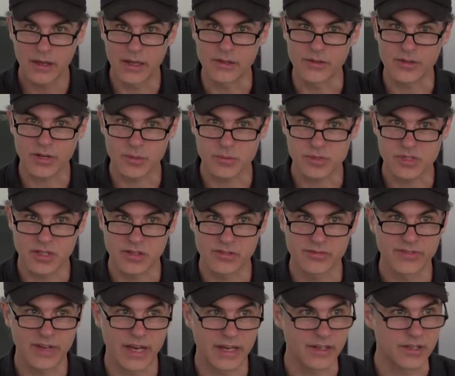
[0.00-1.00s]
In terms
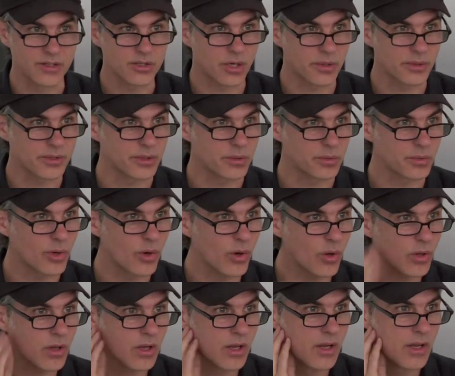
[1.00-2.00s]
of editorial
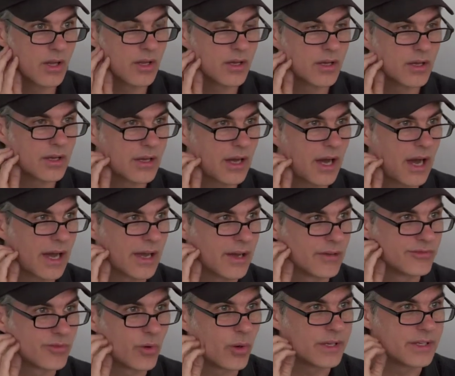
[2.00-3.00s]
role, I
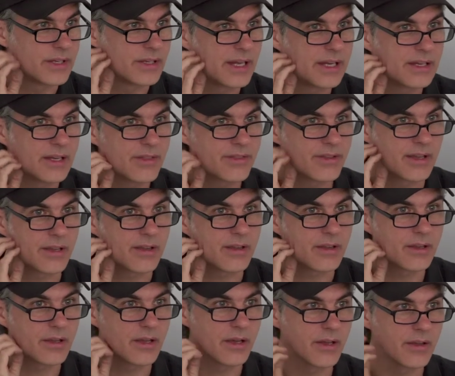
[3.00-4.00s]
avoided
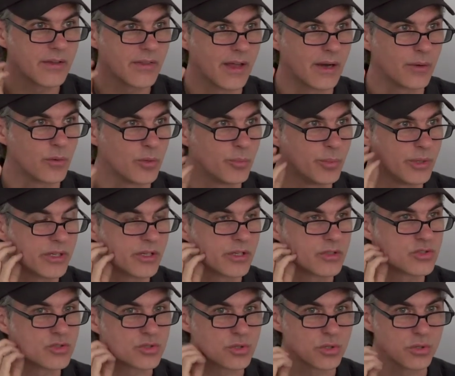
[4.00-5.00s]
anything that would be
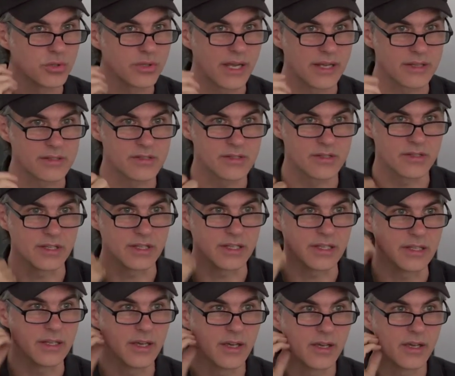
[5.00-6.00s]
construed as
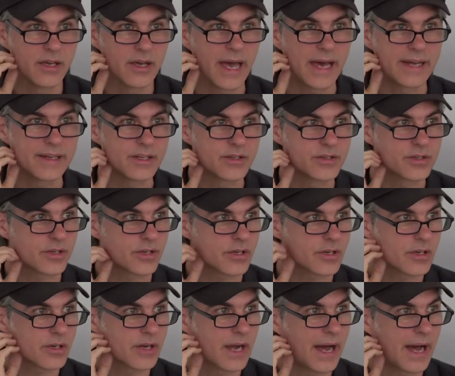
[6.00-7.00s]
the
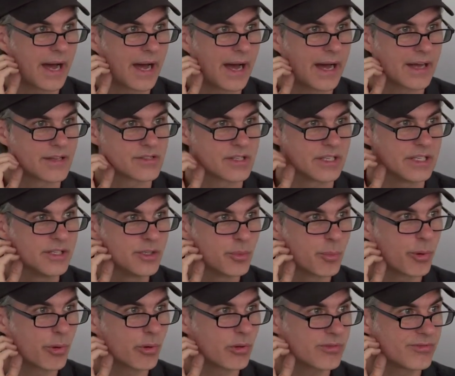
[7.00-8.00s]
editor as
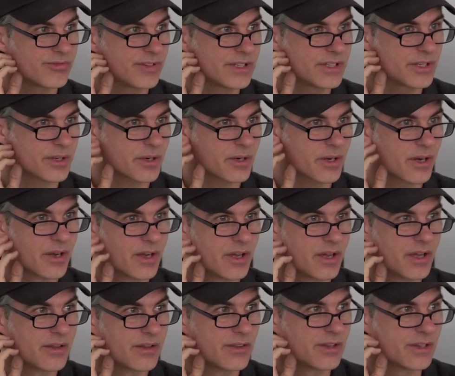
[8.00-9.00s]
Oedipal figure,
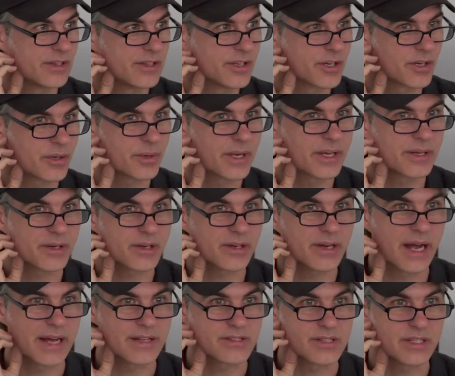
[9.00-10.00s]
the
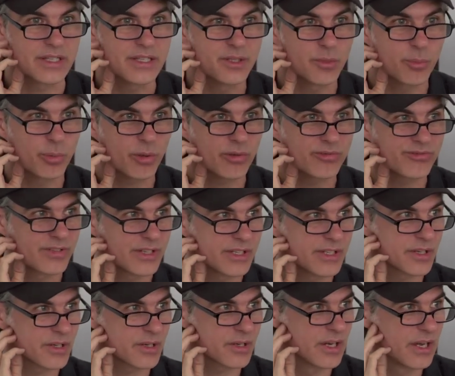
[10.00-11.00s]
curator as Oedipal
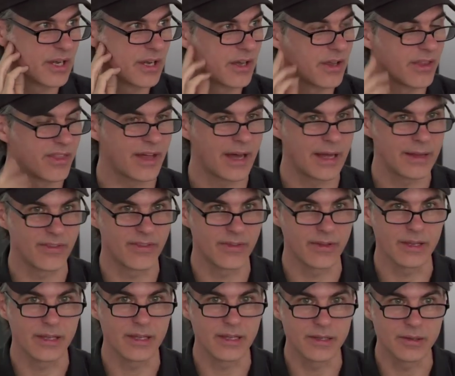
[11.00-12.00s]
figure, that
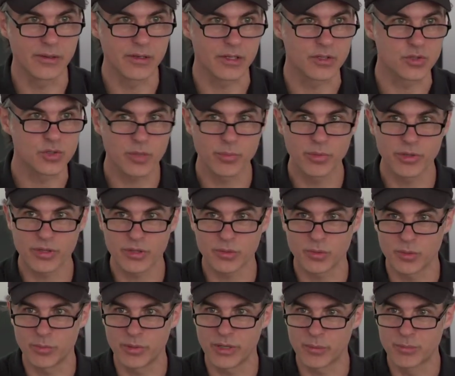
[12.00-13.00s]
the contributor
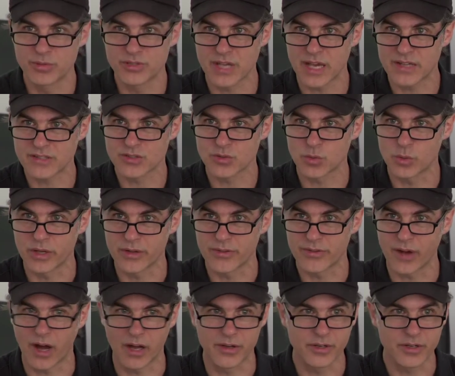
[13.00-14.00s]
would be obsessed
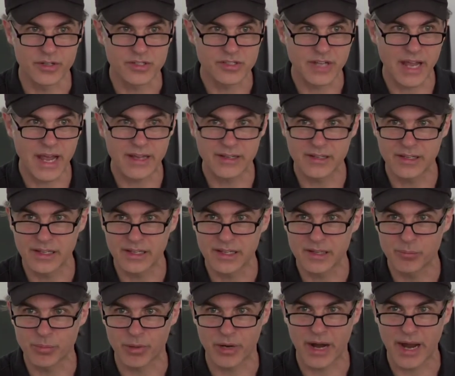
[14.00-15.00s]
with
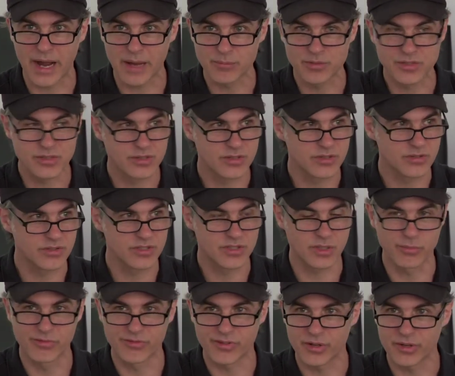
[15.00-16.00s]
understanding, perhaps
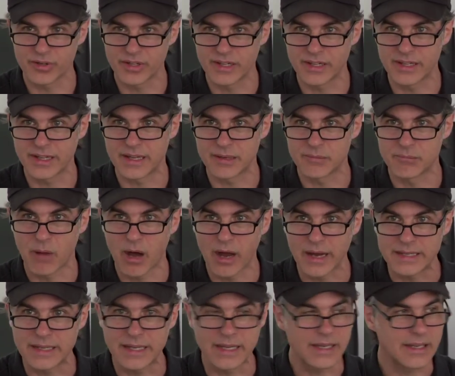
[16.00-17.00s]
subverting and
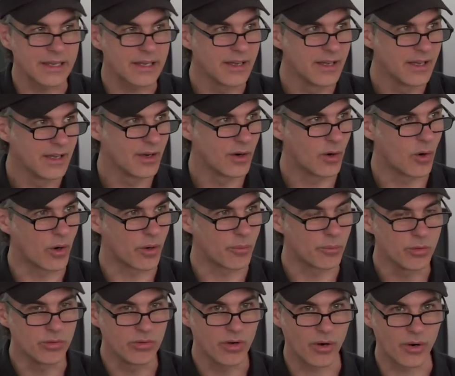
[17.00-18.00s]
mining,
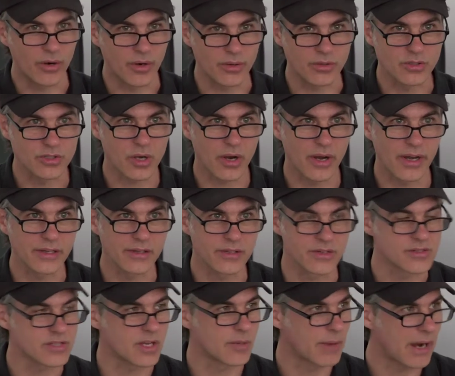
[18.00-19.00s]
or trying
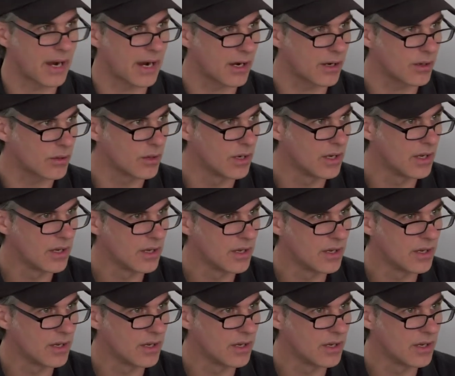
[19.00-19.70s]
to somehow